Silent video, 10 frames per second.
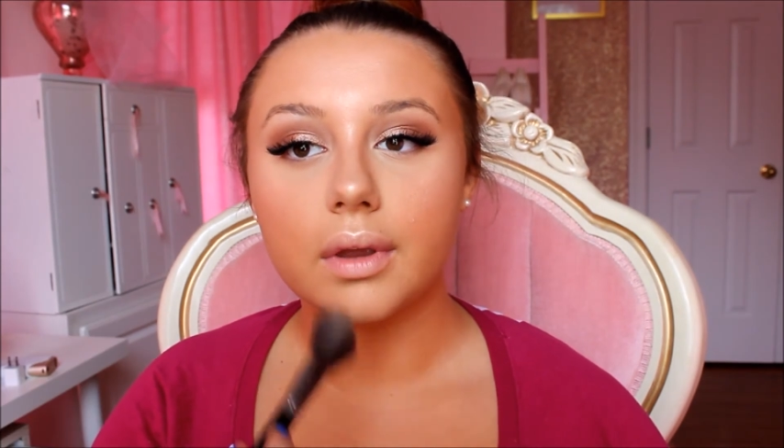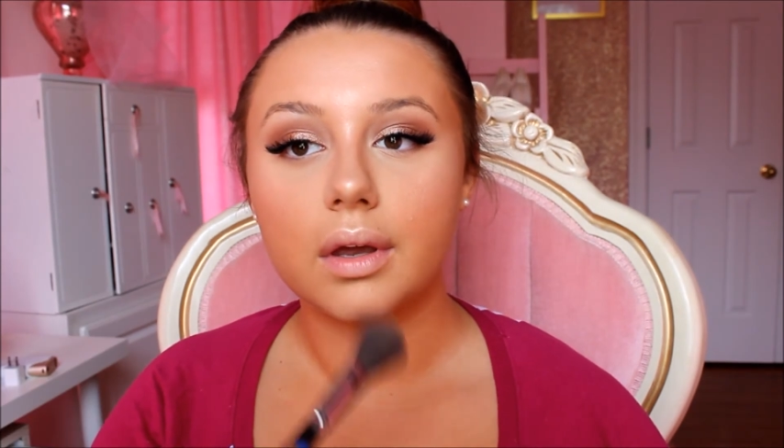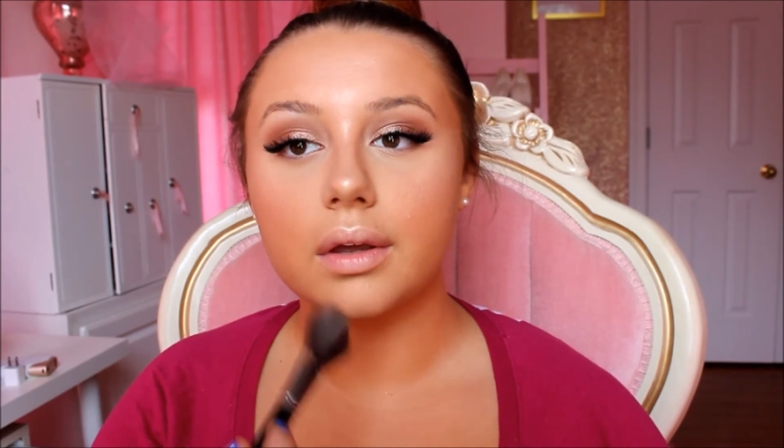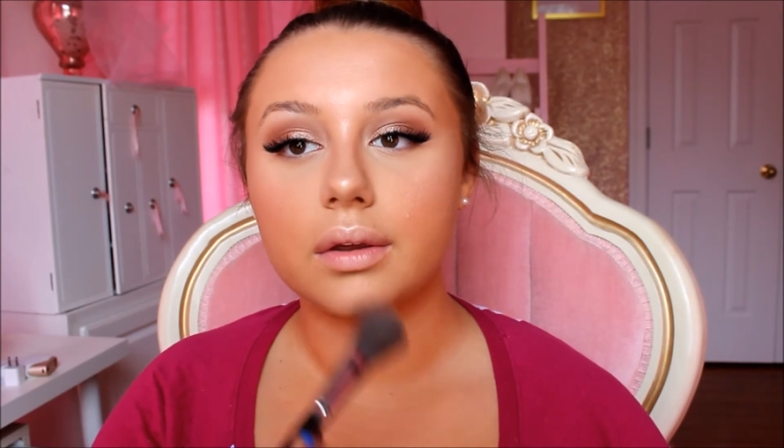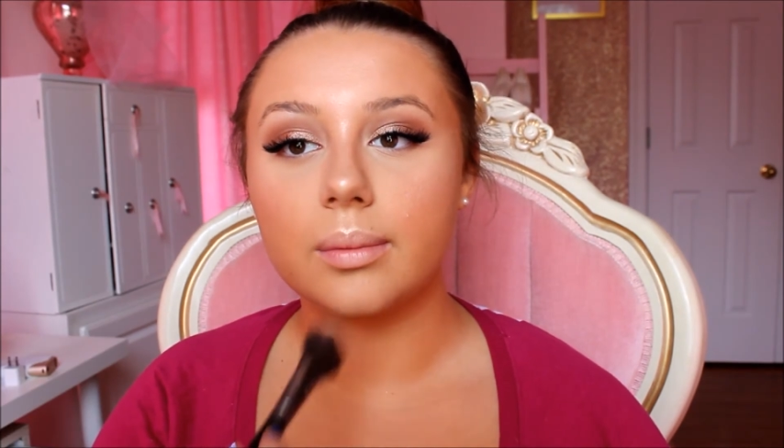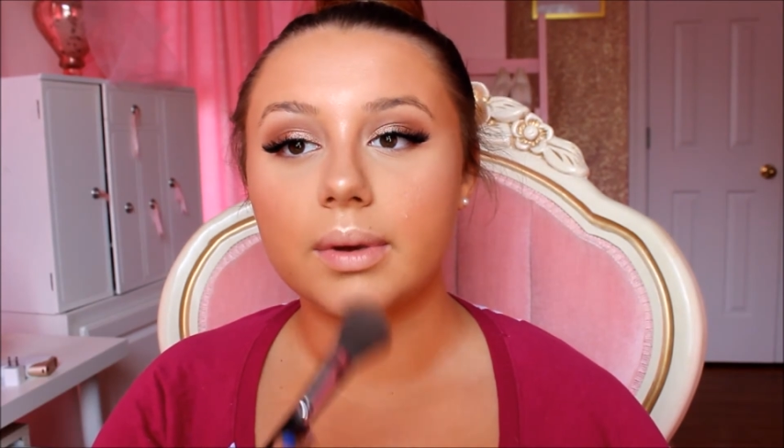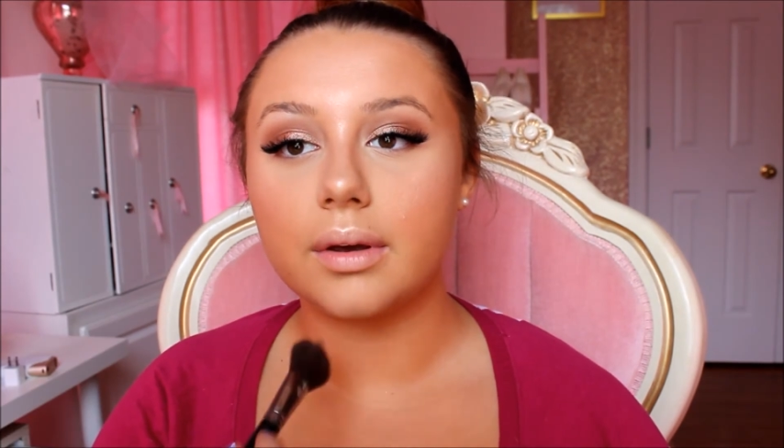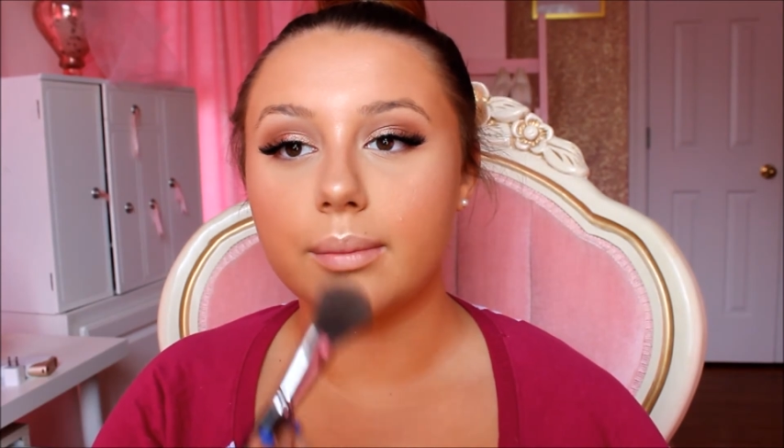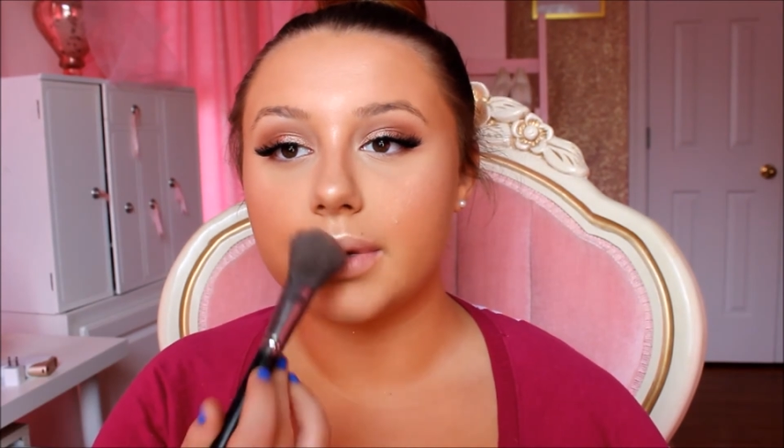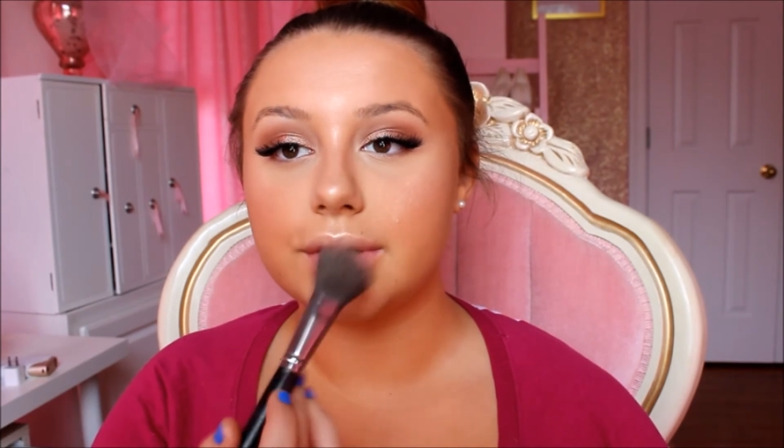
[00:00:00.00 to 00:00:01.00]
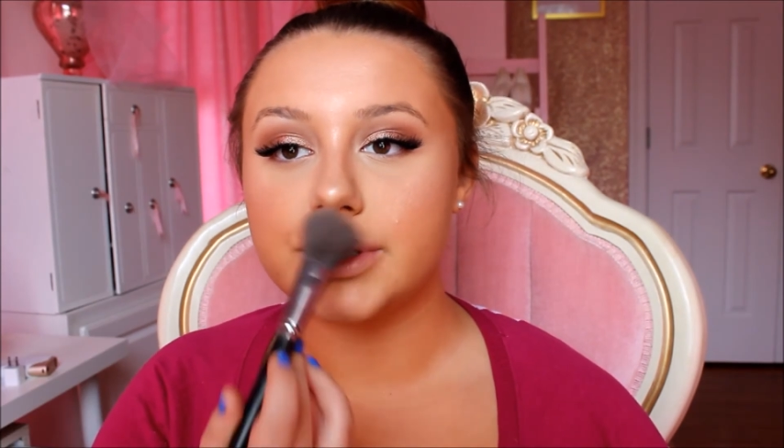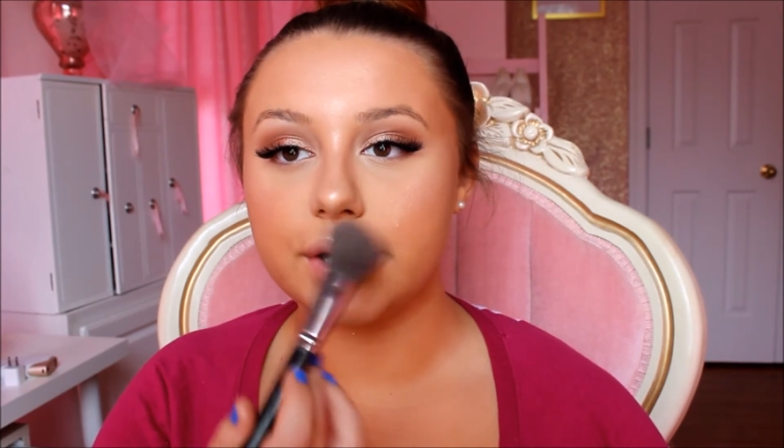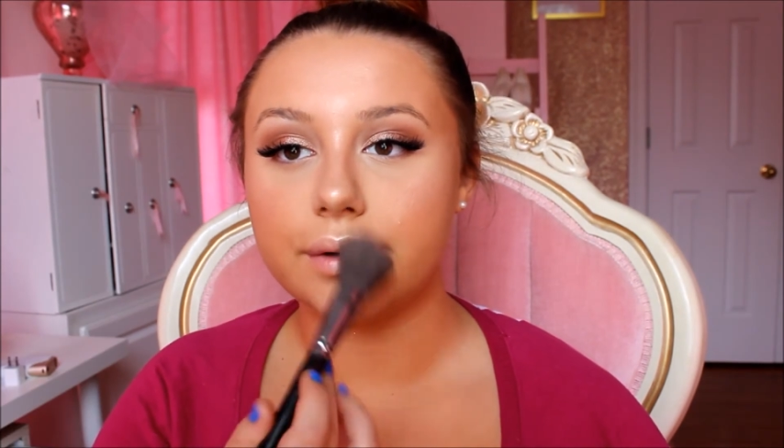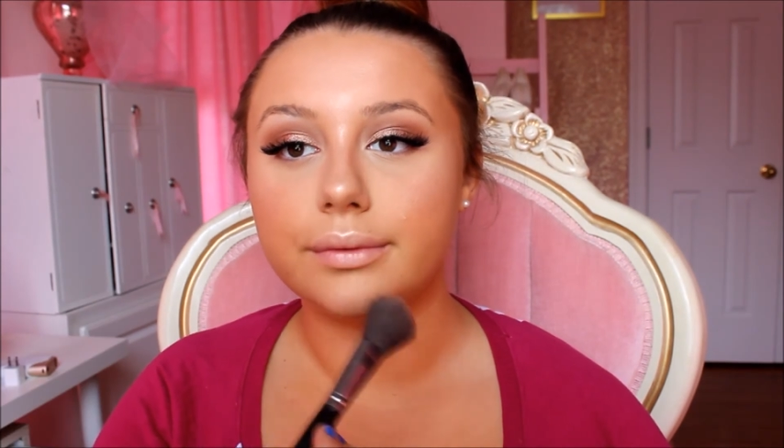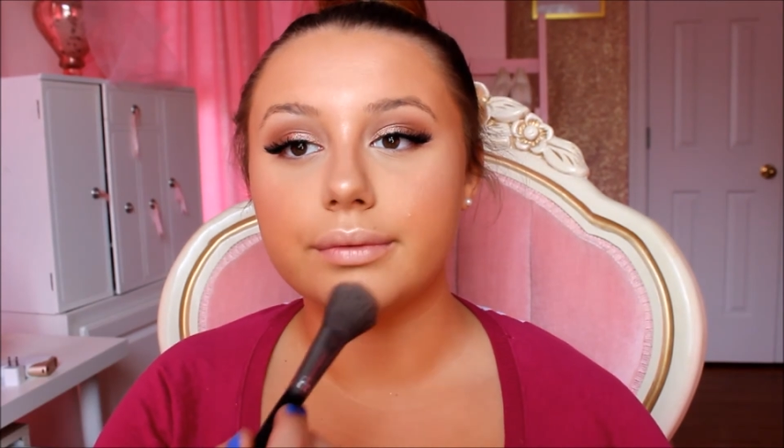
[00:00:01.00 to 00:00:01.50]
and a little bit on my chin.